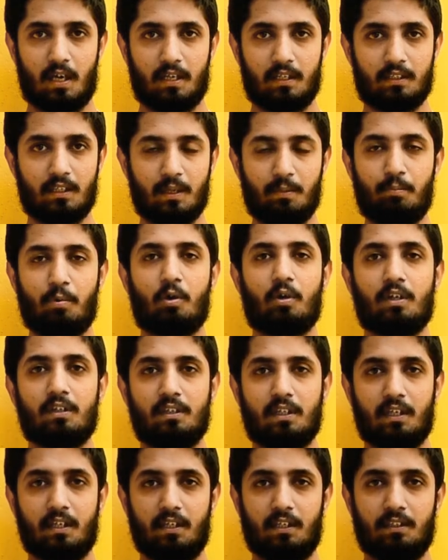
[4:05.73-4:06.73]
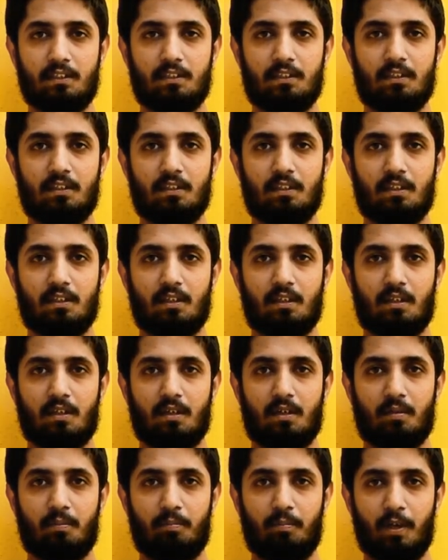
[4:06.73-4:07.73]
another important thing is,
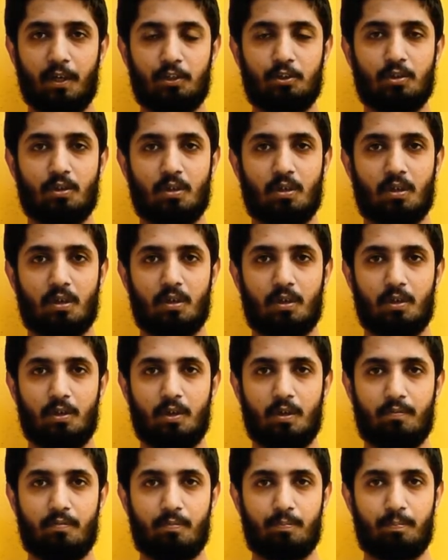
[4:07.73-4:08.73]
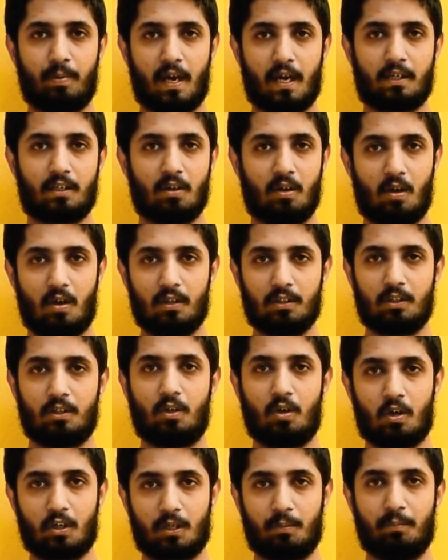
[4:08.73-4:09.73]
make sure you have packed all
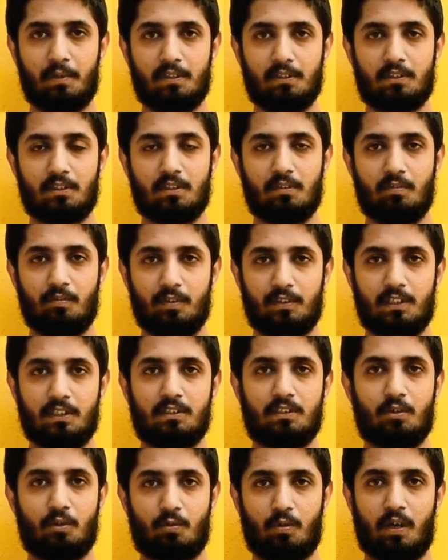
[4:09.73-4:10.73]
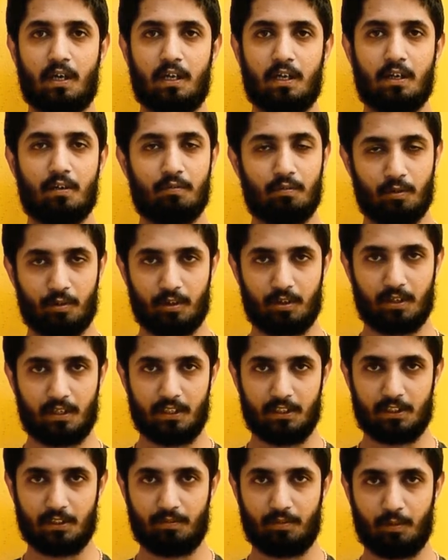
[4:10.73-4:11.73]
the documents which is required for your
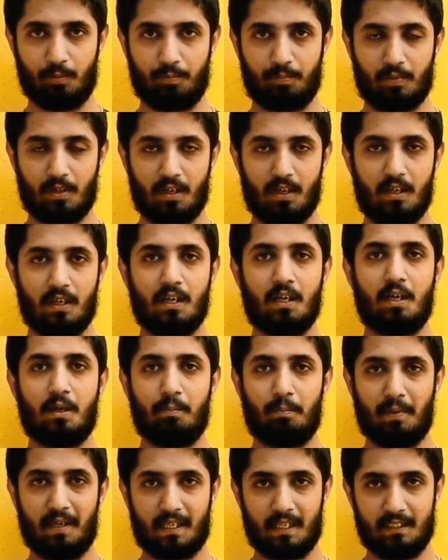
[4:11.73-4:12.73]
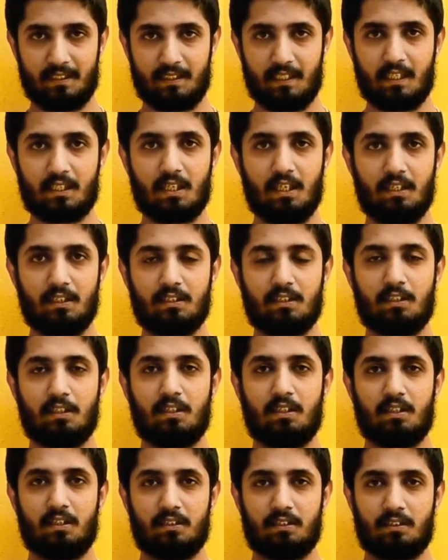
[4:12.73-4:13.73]
interview. Make a checklist
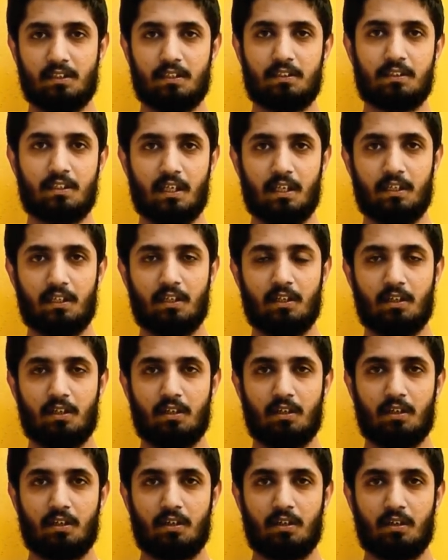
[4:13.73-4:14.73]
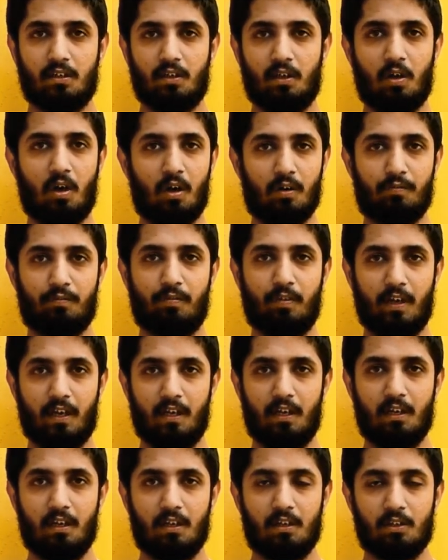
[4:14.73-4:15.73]
such that you'll not
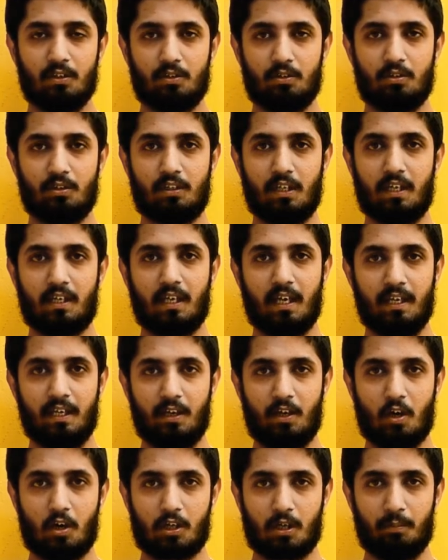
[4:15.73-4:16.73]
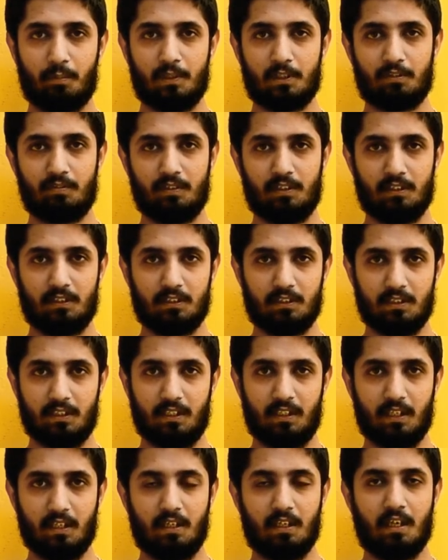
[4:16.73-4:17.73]
fail to take any documents which is
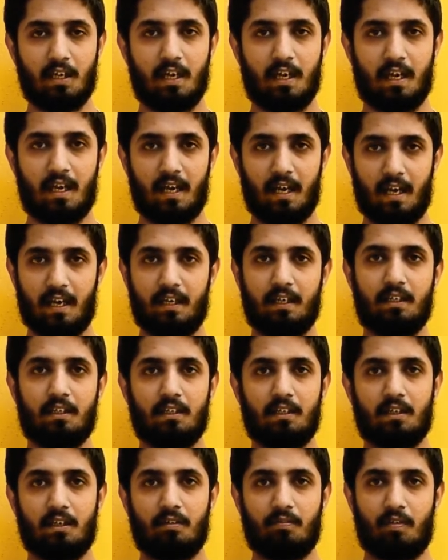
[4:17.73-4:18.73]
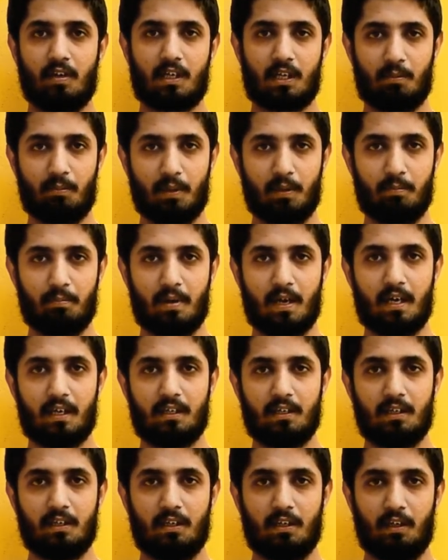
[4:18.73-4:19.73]
needed, and while coming
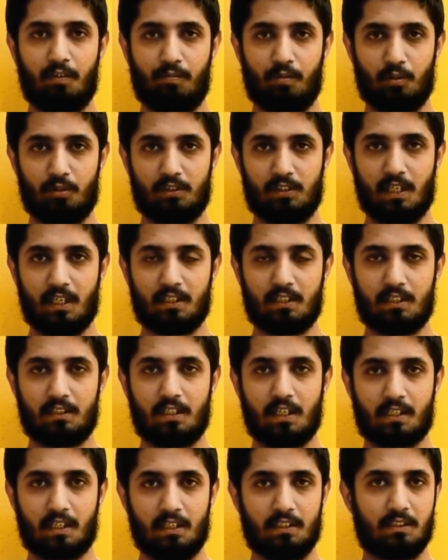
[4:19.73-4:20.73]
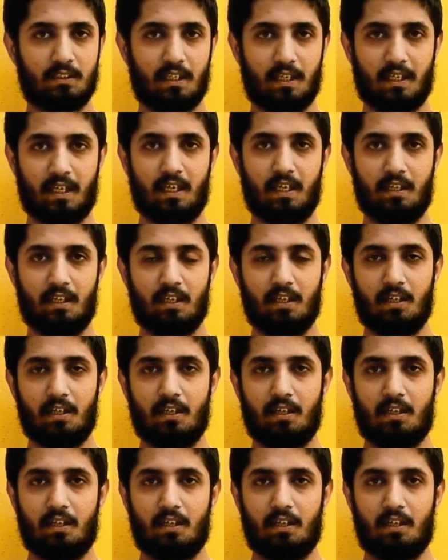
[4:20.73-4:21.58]
back, if you check the checklist again,